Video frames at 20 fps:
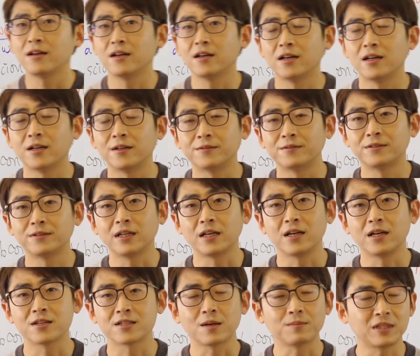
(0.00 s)
of
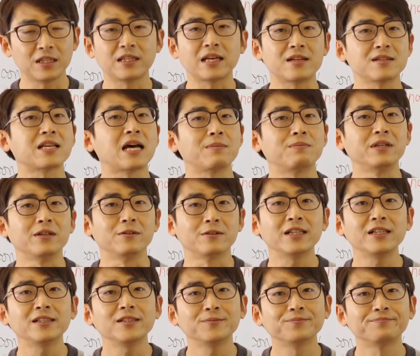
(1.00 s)
something that is happening,
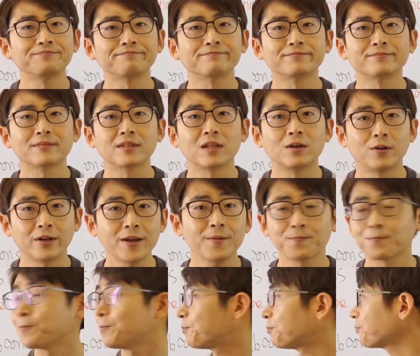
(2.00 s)
right?
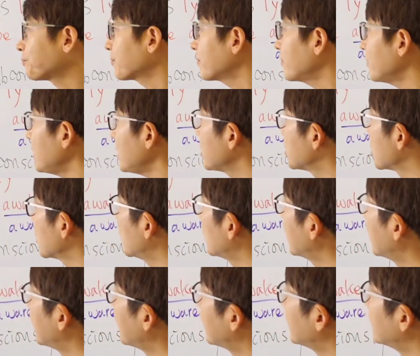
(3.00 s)
Okay,
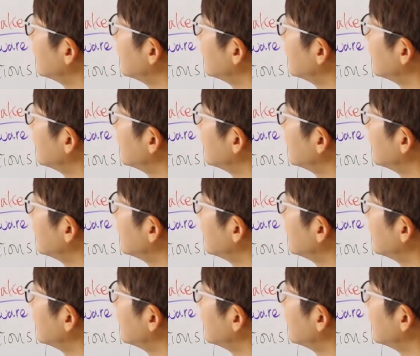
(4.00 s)
so